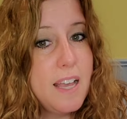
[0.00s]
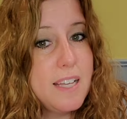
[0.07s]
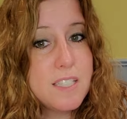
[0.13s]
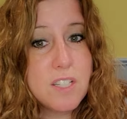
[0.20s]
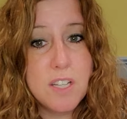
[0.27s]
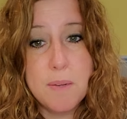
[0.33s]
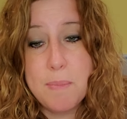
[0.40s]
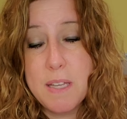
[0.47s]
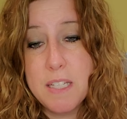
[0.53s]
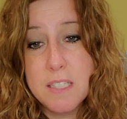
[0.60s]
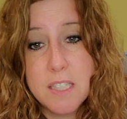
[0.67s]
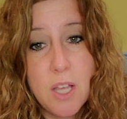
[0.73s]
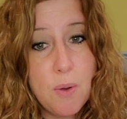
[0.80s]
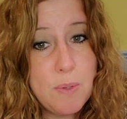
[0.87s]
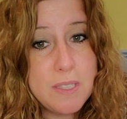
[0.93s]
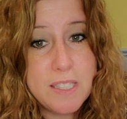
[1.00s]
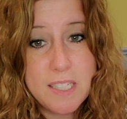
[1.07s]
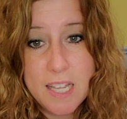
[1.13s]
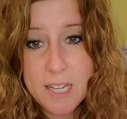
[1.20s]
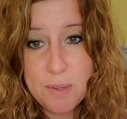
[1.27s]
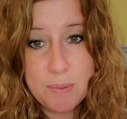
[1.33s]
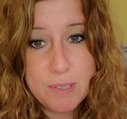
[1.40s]
It's going to be slow and
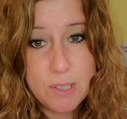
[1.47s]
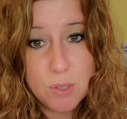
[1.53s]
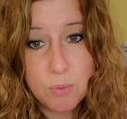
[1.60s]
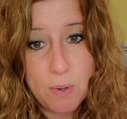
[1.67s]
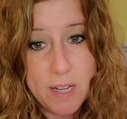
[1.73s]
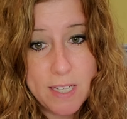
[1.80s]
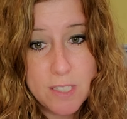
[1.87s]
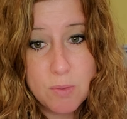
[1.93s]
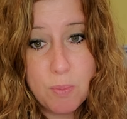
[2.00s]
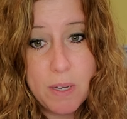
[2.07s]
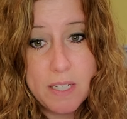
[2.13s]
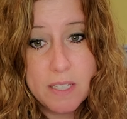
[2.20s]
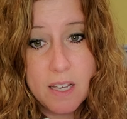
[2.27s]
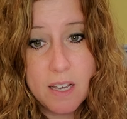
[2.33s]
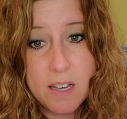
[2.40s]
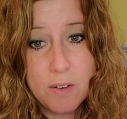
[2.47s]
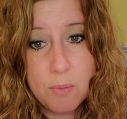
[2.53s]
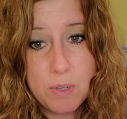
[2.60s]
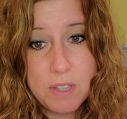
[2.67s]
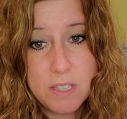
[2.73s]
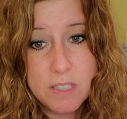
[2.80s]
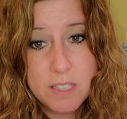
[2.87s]
steady wins the race, but uh,
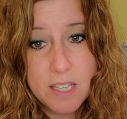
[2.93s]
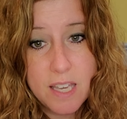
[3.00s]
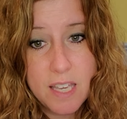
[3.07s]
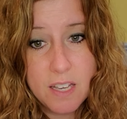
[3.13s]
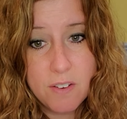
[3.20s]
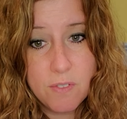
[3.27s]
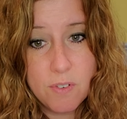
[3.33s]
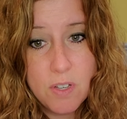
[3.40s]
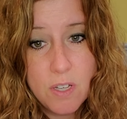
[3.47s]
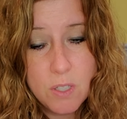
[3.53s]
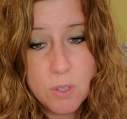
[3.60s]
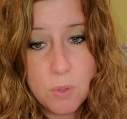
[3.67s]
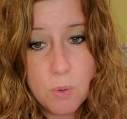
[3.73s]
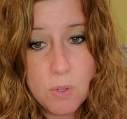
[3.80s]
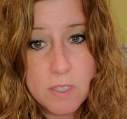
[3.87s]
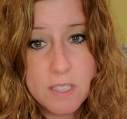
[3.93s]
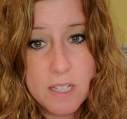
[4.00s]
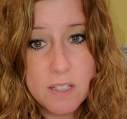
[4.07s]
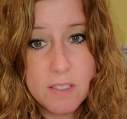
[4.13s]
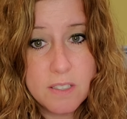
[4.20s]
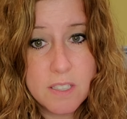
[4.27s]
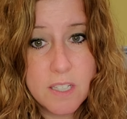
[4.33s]
with this King of Swords
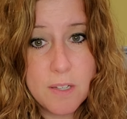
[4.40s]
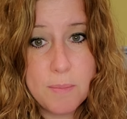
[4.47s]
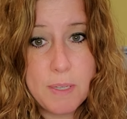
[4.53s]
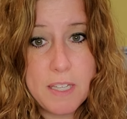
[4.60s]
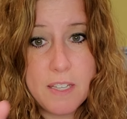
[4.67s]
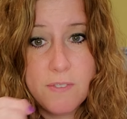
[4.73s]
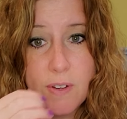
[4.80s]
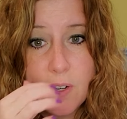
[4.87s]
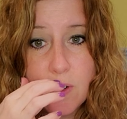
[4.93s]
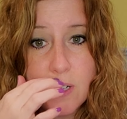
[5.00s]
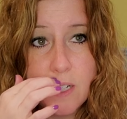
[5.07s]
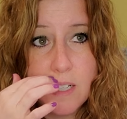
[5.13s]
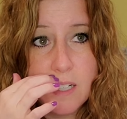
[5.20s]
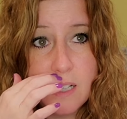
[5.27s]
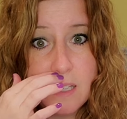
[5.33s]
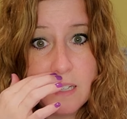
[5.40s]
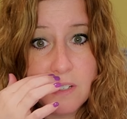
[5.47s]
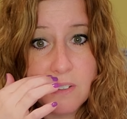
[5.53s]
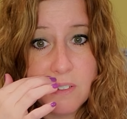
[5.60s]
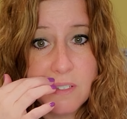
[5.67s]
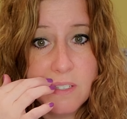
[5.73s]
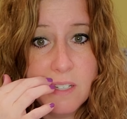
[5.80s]
here, it's going to be very
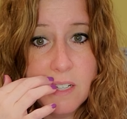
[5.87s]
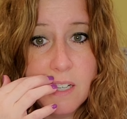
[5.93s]
clear.